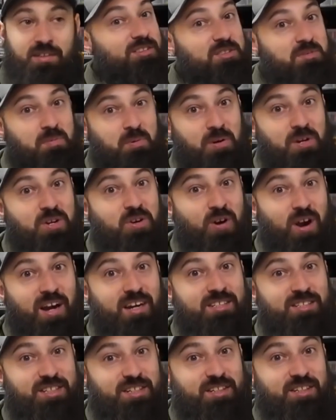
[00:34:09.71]
It's pretty
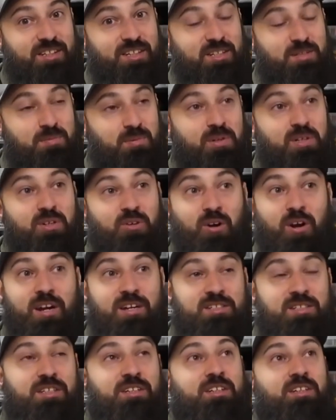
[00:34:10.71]
crazy. It's pretty
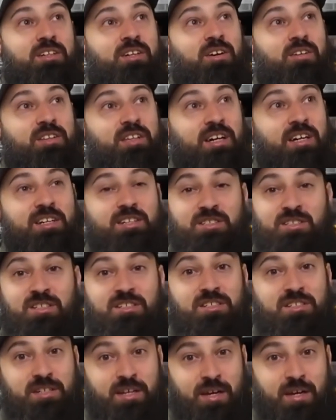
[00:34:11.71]
crazy. You know, that is
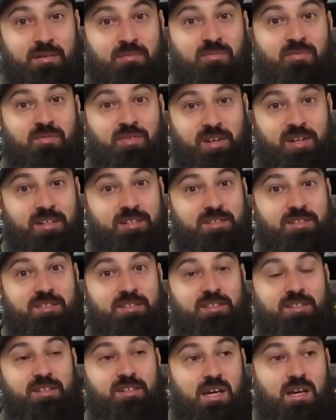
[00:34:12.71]
the same
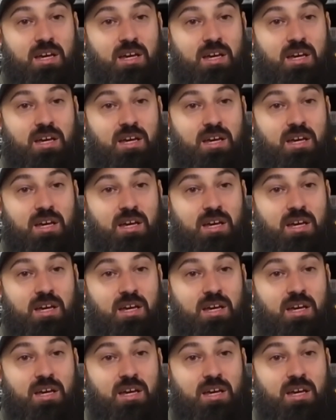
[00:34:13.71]
fish.